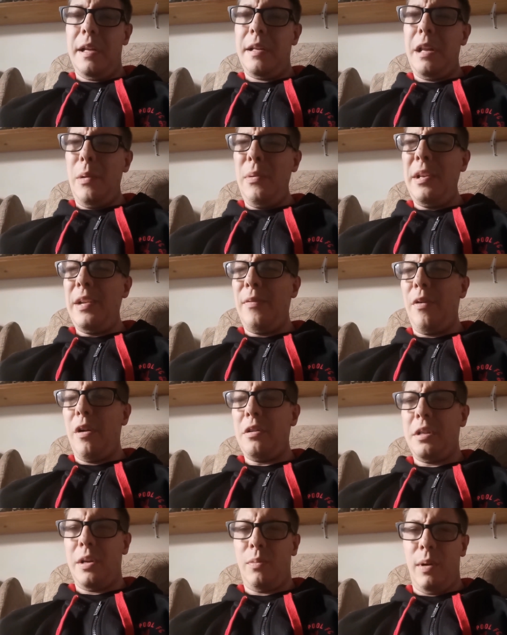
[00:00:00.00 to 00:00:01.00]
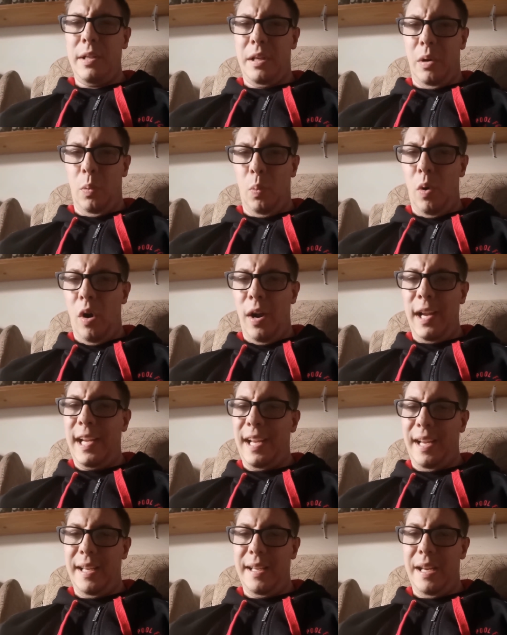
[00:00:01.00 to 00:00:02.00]
And uh, no one's ever asked the question why
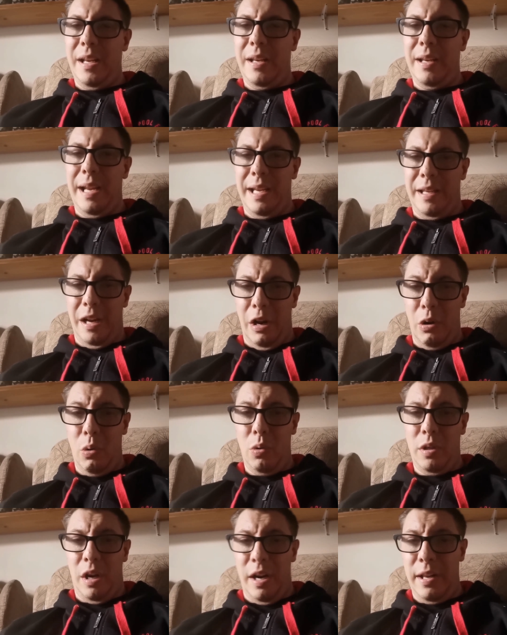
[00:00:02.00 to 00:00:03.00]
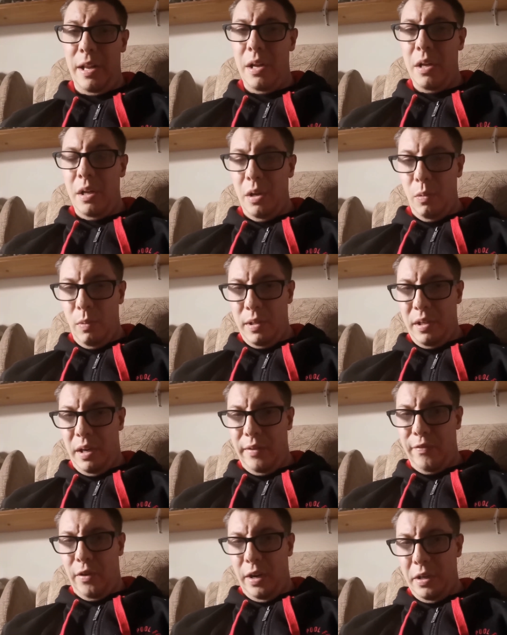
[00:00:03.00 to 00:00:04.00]
he's in Eternals either, which
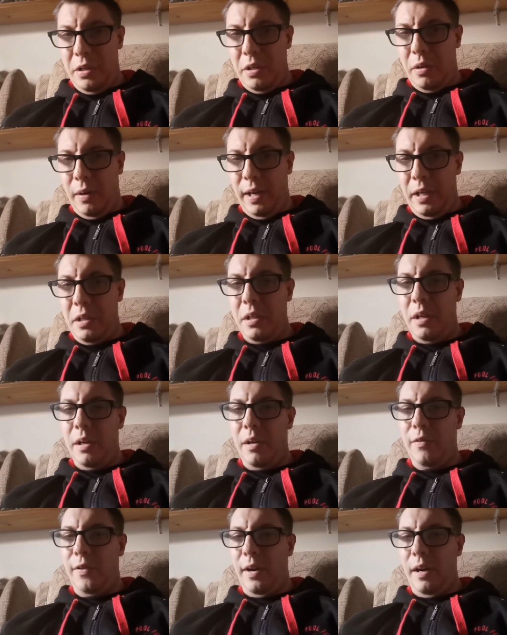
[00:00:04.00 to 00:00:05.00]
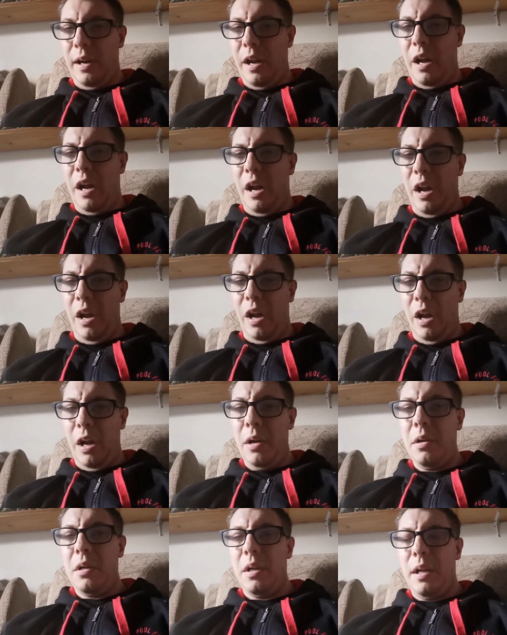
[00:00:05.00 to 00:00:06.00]
I find strange. Found ha ha
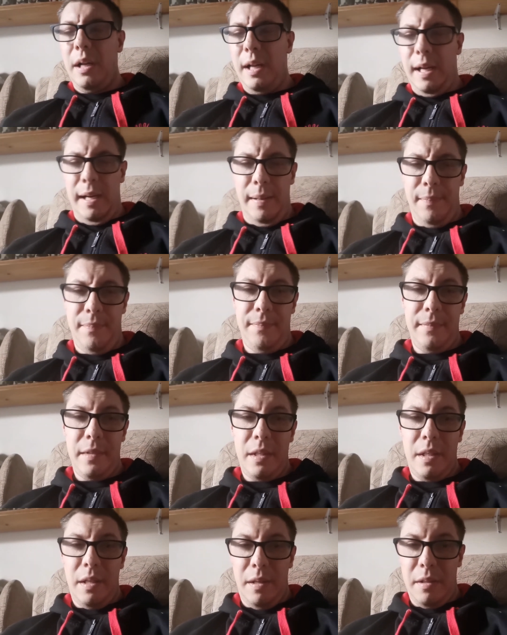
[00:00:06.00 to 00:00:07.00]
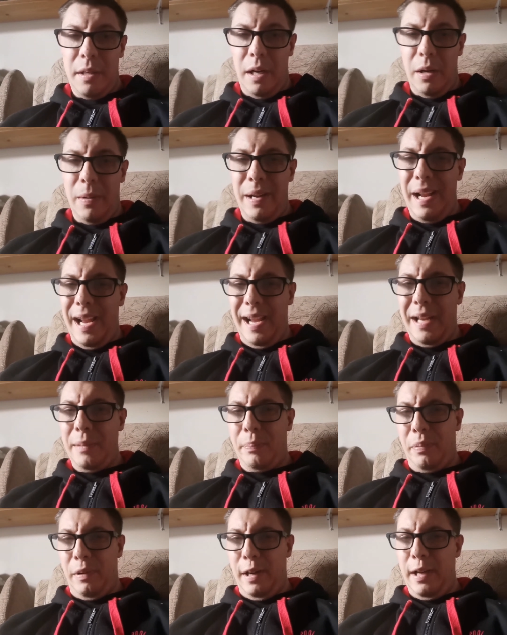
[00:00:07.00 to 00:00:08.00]
ha. Um, so yeah,
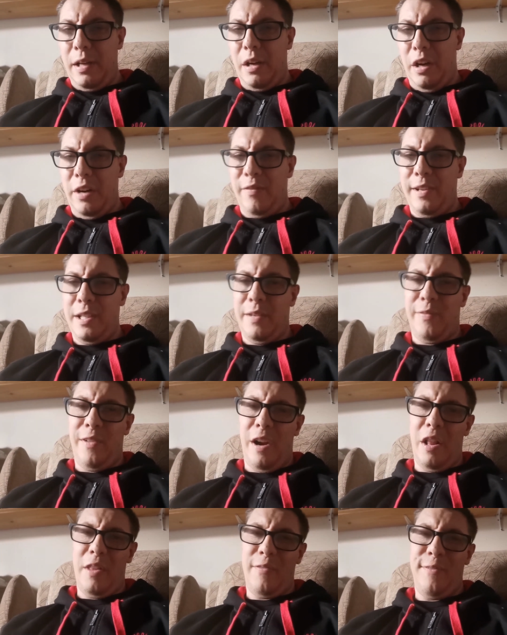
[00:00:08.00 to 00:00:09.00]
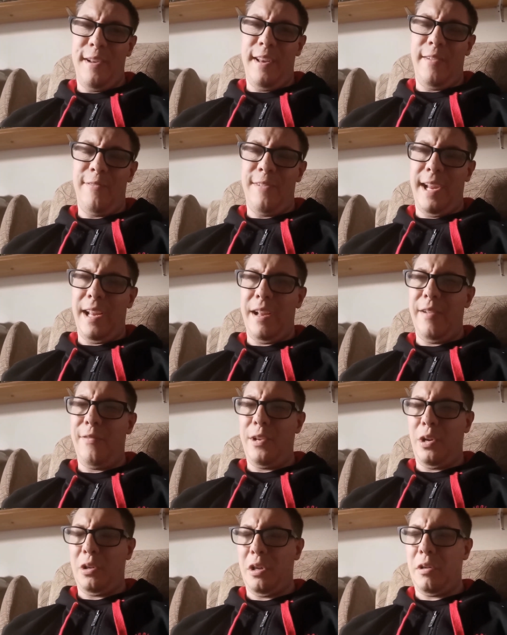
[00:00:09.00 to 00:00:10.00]
he's brilliant, kind of as the father
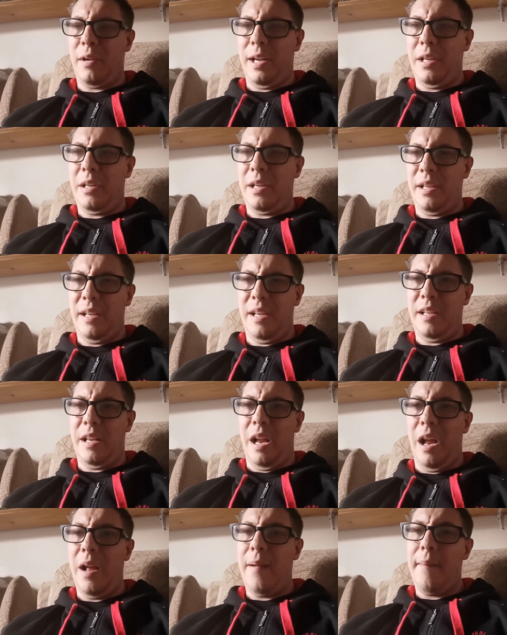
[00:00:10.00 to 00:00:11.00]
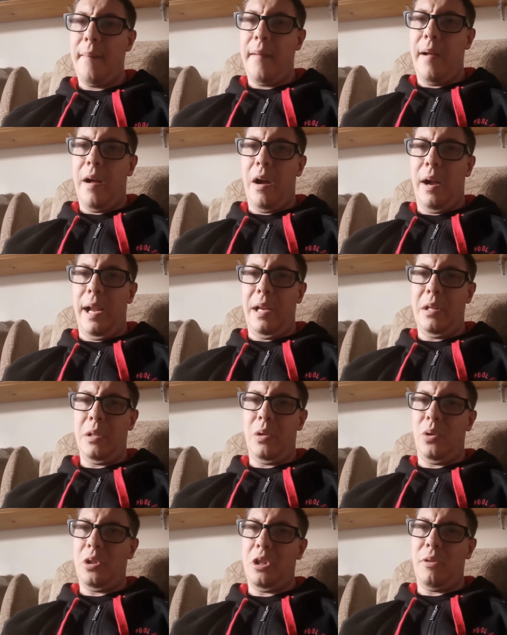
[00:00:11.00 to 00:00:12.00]
figure for Doctor Strange because he's the High
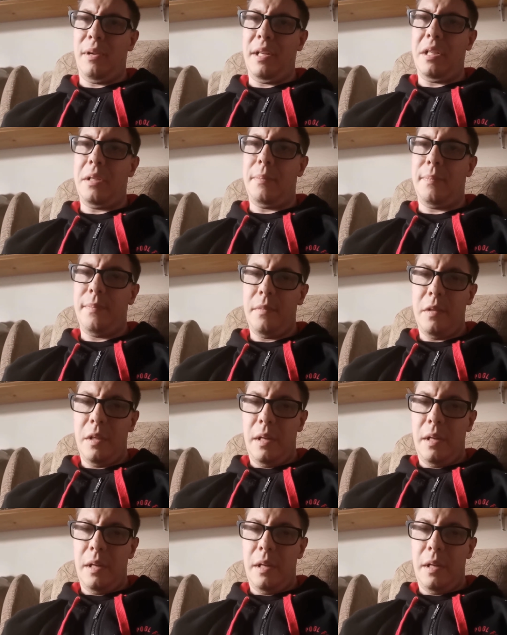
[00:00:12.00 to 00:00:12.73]
Sorceress.